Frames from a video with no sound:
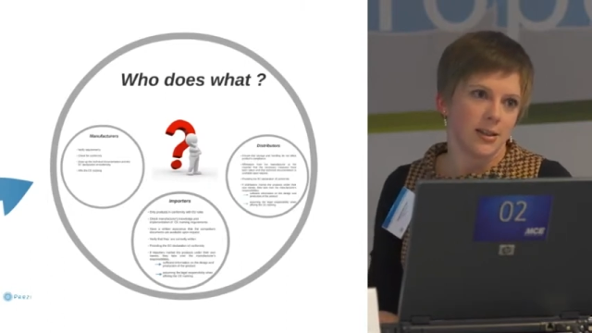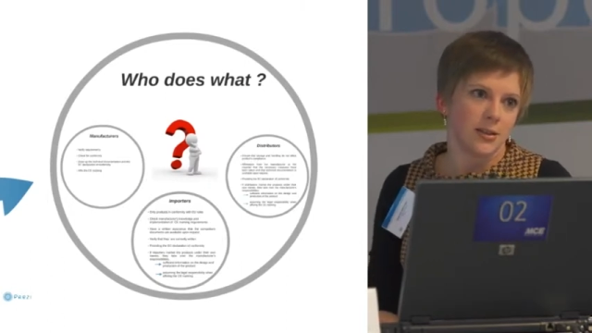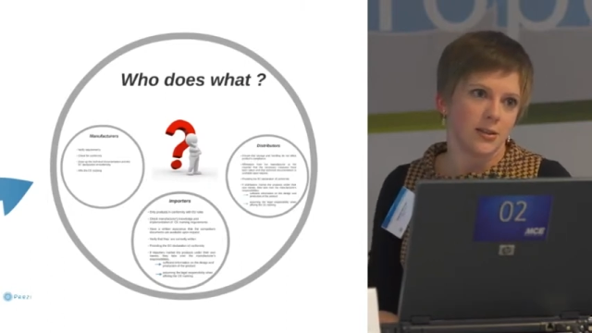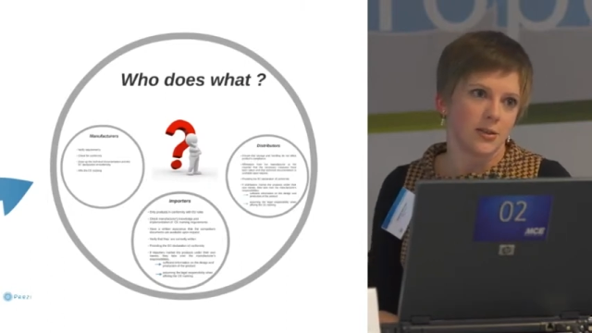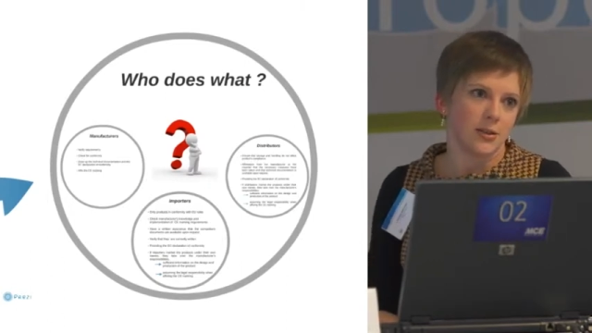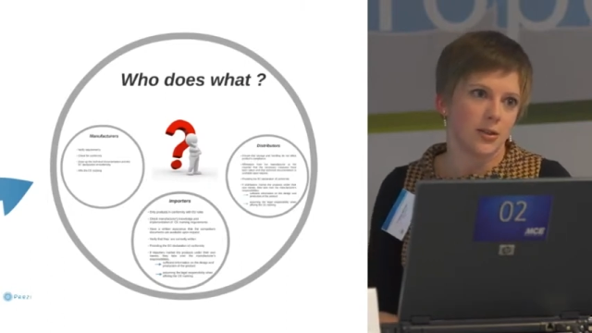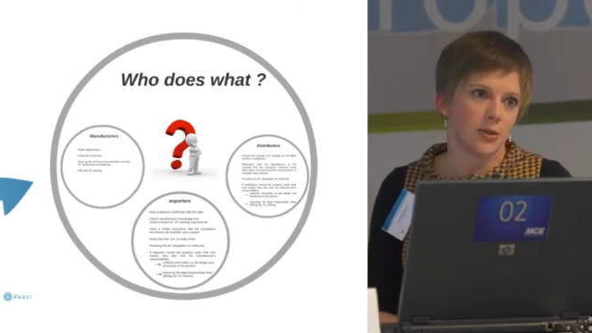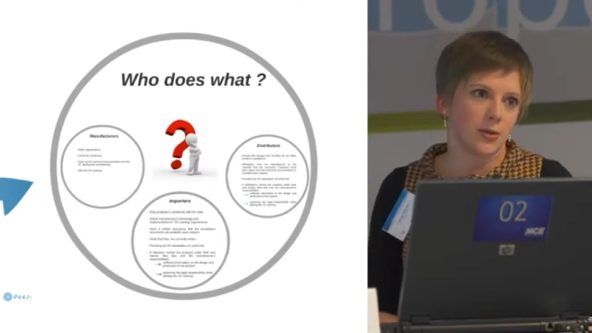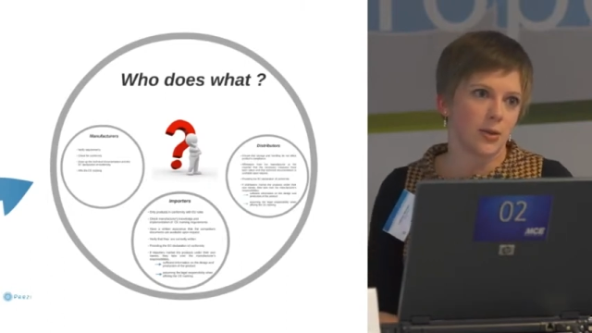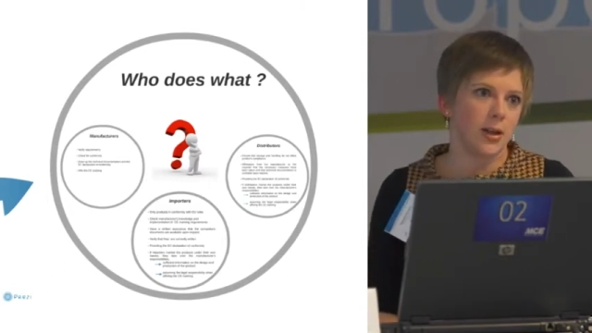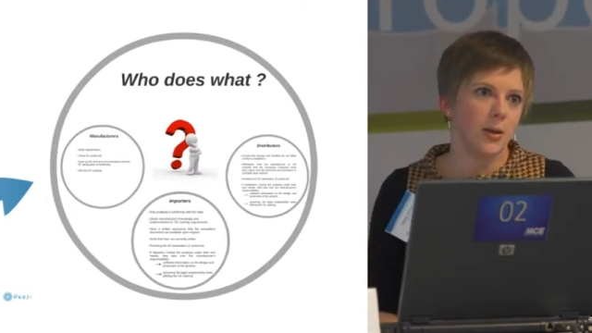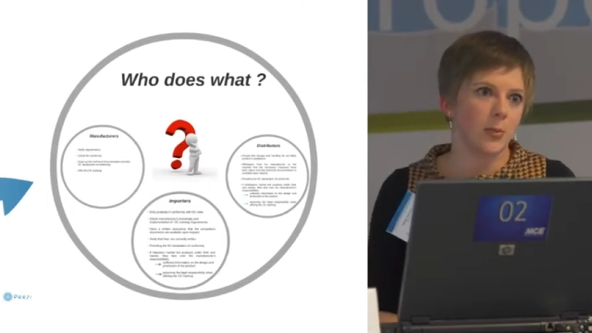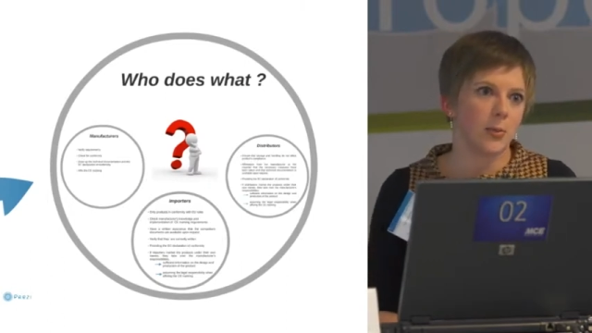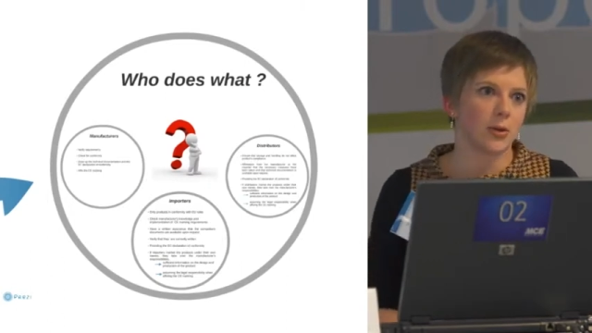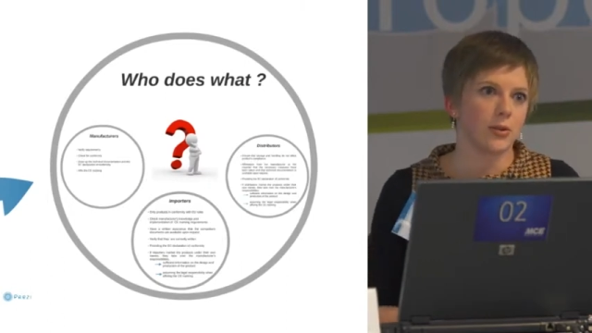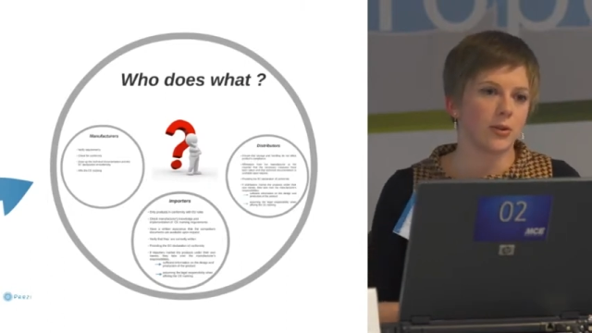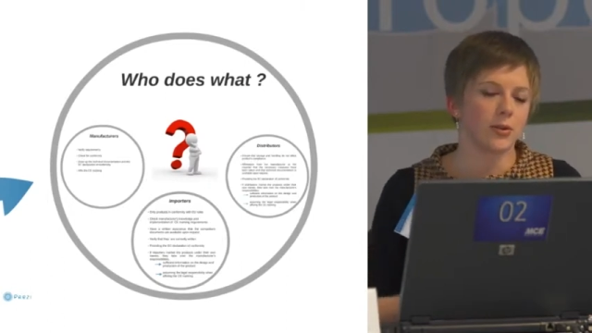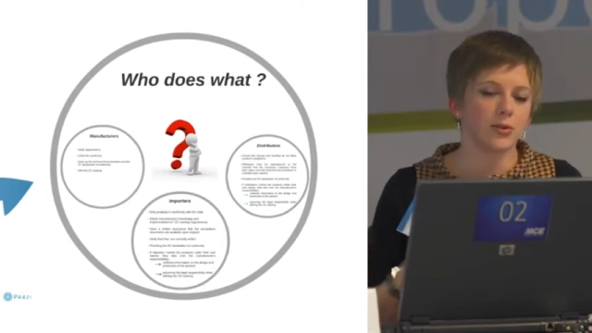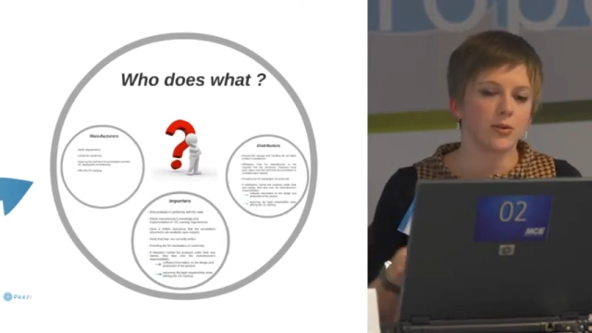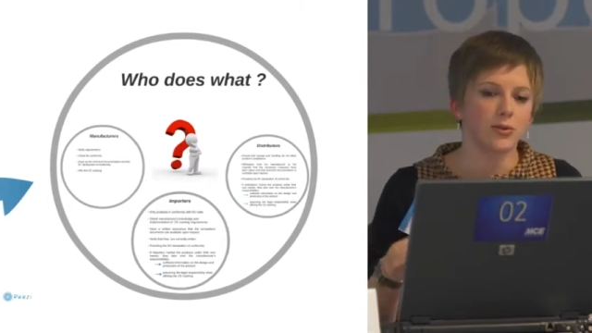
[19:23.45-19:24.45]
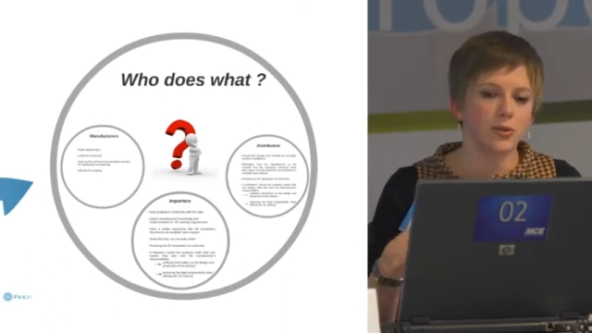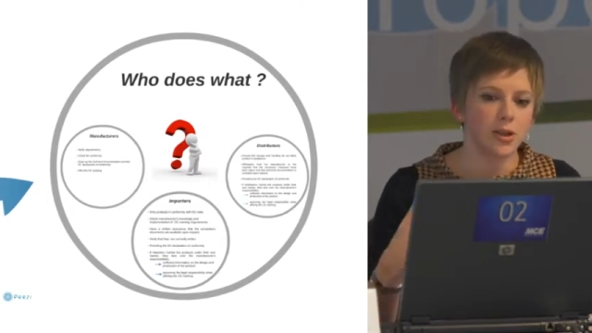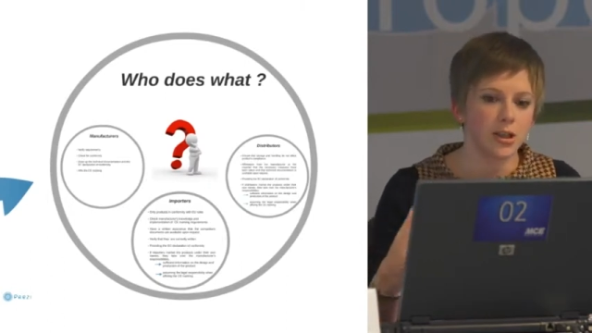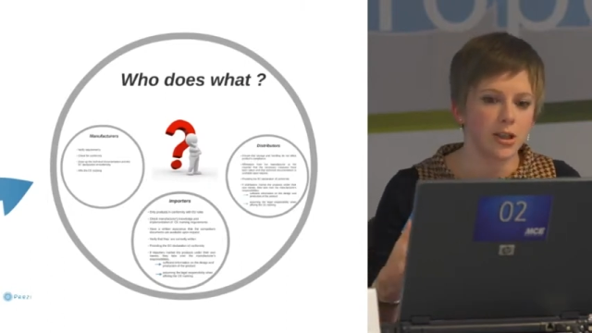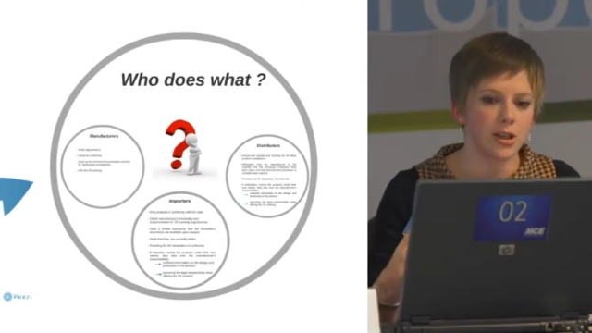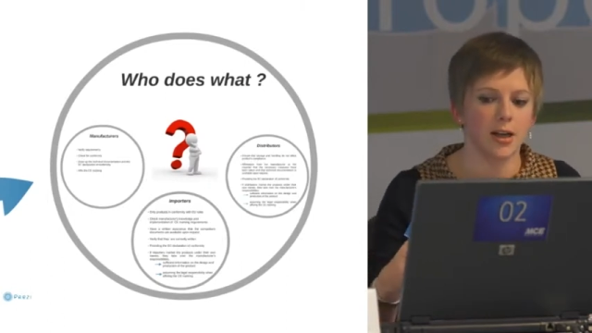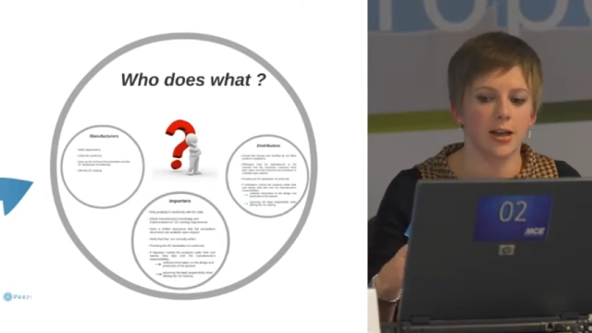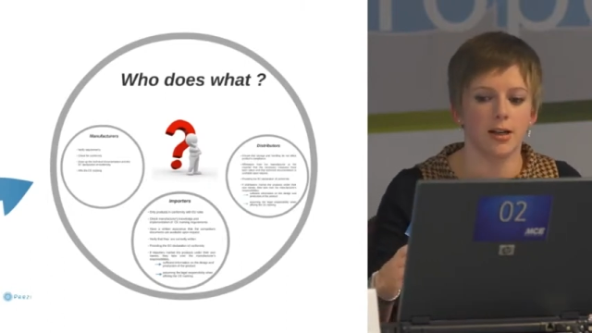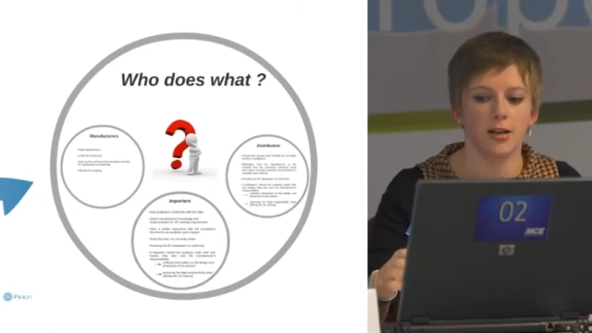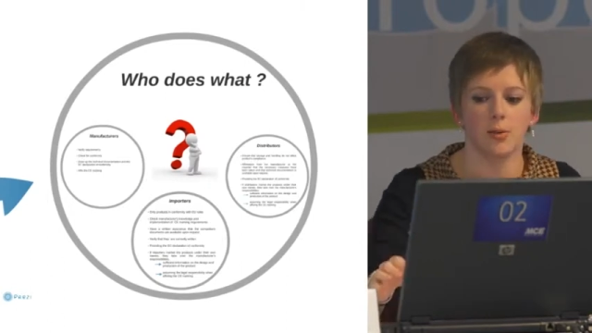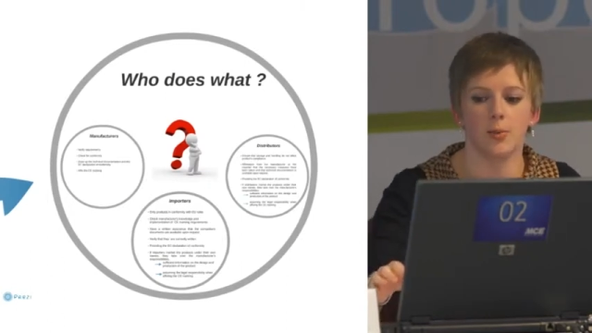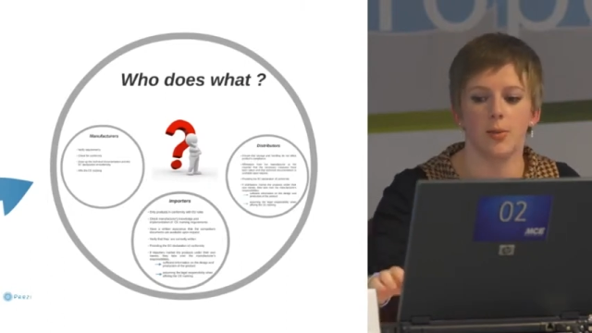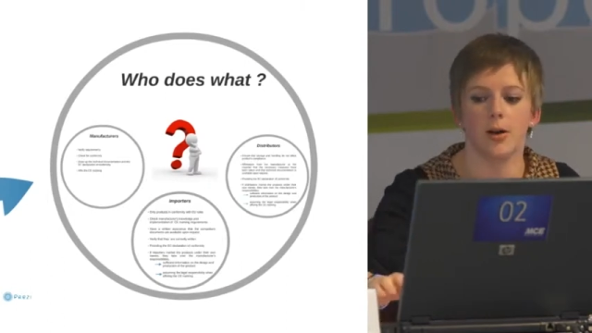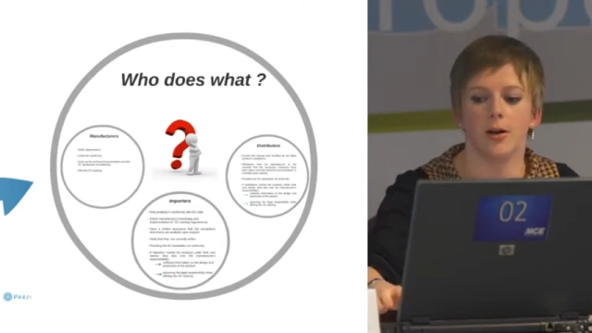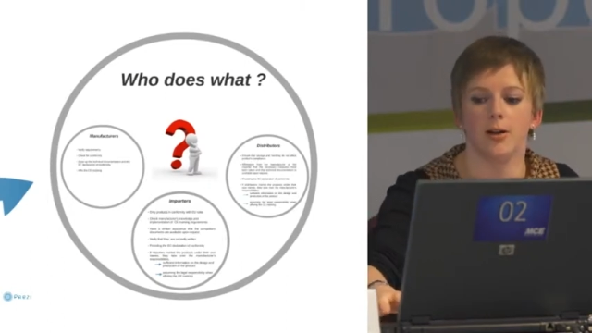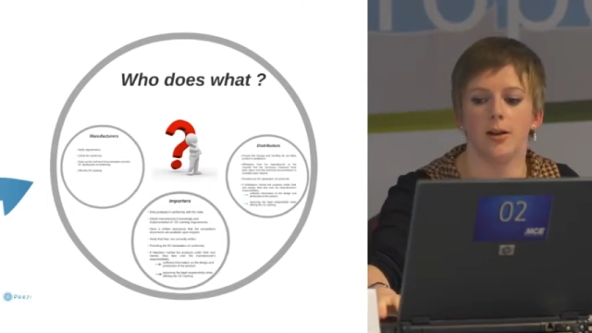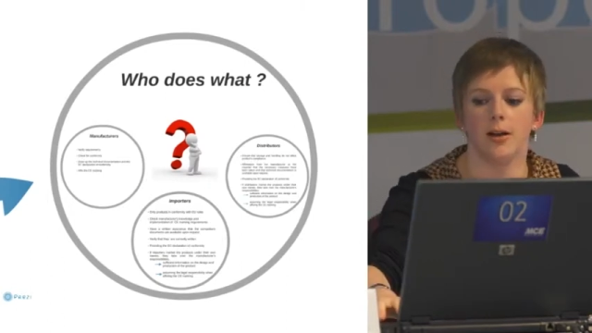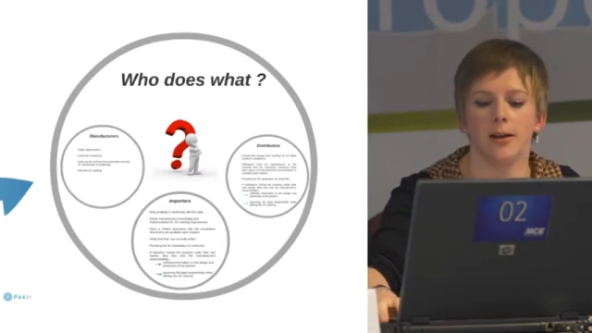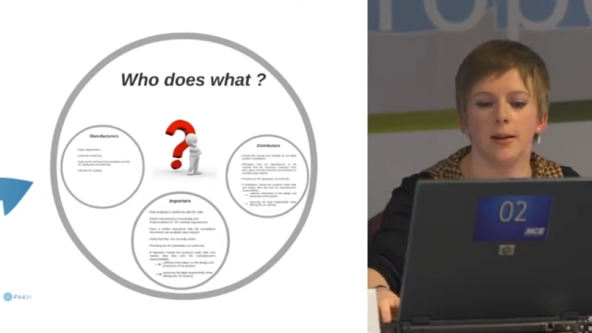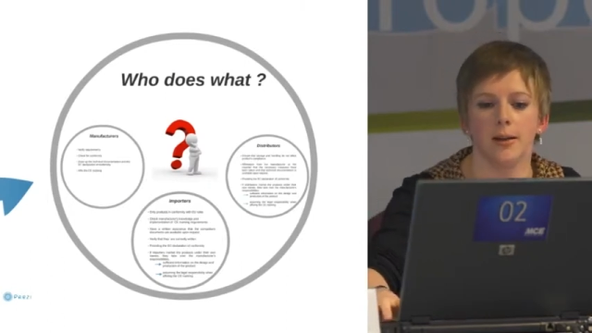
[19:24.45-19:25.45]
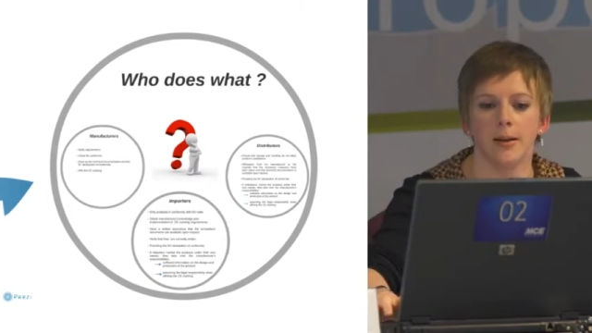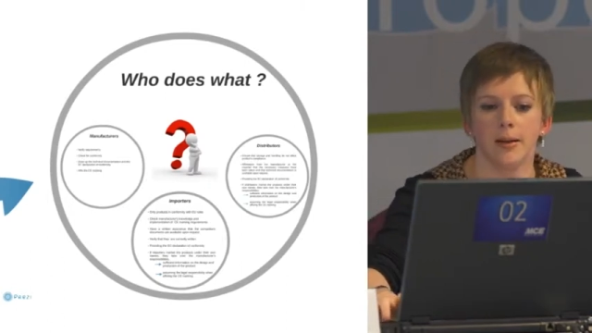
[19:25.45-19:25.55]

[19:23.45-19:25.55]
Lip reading: So it's really important to check about it.